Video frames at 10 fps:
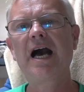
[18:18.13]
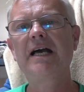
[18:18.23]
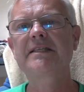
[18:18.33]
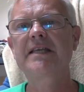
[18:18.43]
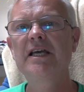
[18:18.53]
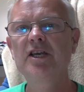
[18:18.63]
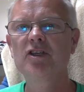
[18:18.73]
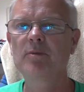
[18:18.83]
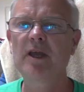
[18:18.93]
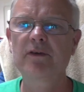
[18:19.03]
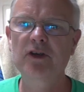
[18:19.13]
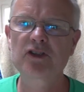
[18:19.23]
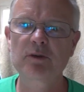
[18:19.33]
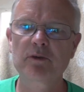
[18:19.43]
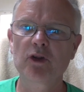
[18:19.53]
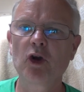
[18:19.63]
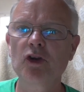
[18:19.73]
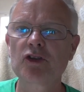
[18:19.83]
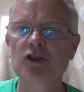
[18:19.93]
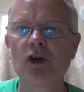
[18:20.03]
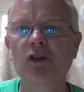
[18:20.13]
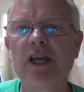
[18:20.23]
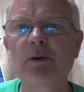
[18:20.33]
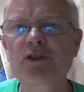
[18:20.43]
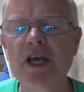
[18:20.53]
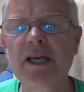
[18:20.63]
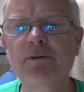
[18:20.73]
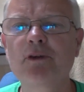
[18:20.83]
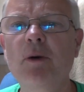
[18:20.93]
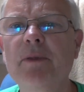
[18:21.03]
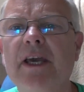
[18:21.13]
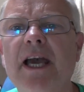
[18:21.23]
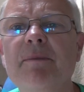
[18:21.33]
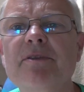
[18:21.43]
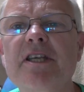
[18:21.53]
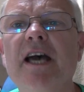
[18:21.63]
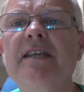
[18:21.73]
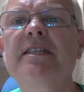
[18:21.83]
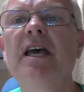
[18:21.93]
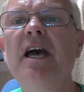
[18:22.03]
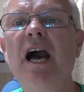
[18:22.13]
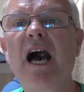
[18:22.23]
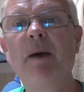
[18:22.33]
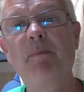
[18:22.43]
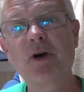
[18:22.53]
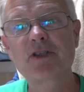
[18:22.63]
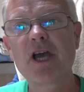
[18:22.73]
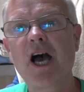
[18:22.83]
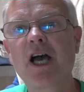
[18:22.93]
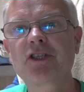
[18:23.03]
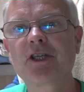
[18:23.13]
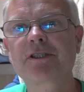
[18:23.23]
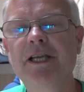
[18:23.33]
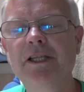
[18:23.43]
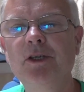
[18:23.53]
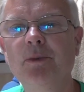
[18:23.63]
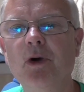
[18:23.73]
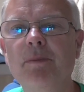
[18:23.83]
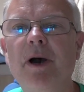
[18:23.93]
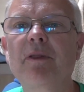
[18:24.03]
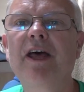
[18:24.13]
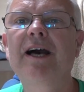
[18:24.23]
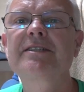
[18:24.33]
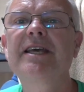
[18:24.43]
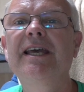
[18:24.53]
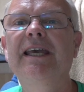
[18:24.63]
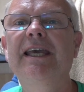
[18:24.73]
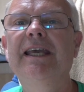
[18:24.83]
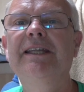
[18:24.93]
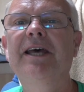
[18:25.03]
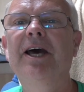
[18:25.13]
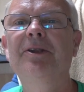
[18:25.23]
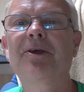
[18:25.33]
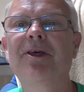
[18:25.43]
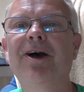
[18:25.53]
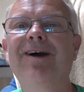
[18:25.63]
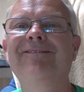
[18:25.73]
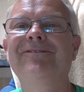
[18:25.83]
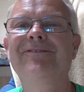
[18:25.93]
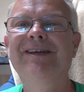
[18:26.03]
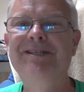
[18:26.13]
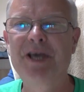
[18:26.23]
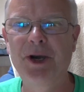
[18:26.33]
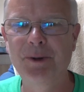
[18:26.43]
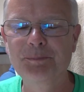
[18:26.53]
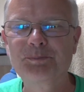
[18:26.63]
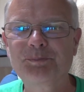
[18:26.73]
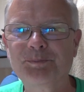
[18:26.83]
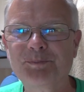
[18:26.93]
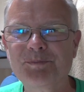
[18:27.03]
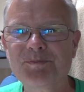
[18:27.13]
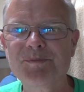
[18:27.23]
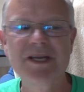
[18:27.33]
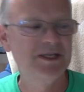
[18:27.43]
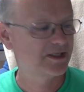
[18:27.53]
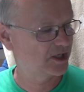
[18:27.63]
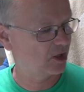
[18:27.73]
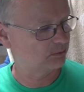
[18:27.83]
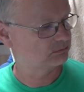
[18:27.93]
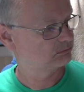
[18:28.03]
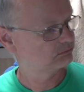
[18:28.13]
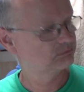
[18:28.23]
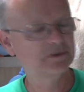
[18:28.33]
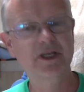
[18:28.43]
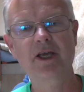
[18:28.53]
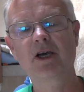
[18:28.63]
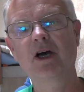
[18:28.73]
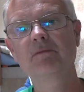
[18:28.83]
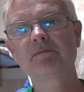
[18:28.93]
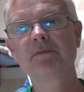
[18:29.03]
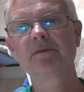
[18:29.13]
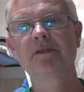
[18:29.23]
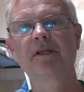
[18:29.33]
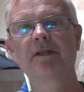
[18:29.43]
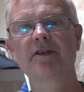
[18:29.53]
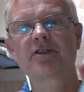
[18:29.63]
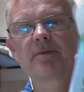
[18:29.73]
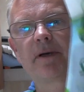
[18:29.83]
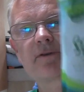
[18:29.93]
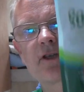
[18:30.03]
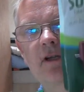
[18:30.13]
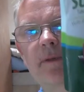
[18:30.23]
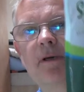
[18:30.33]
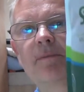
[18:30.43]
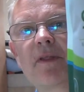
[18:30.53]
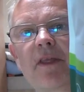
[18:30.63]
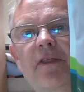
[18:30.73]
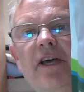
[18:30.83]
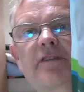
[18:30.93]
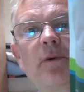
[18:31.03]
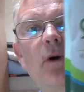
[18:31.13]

and you may have heard some of the noises on the outside from the campsite, but I shall tell you more about that in another video. So, there you go. This is about Solbio. Thanks for